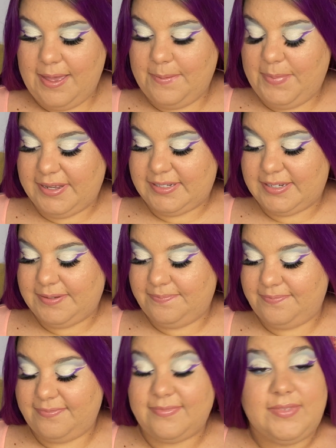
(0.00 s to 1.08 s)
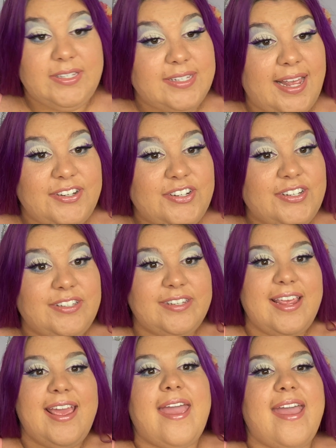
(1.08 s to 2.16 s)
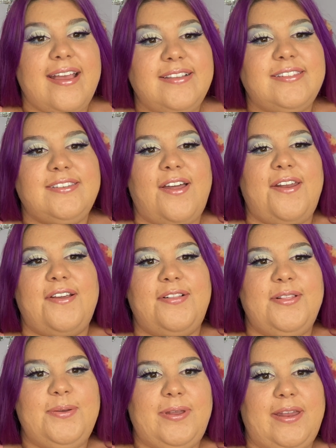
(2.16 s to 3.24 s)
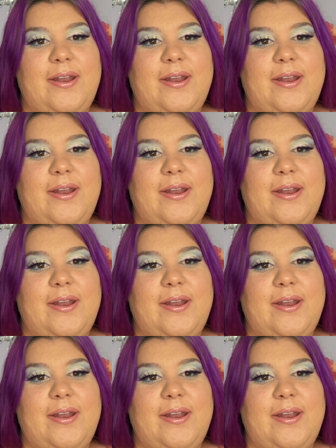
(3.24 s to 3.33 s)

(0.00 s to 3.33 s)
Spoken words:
But these lashes, ants not included,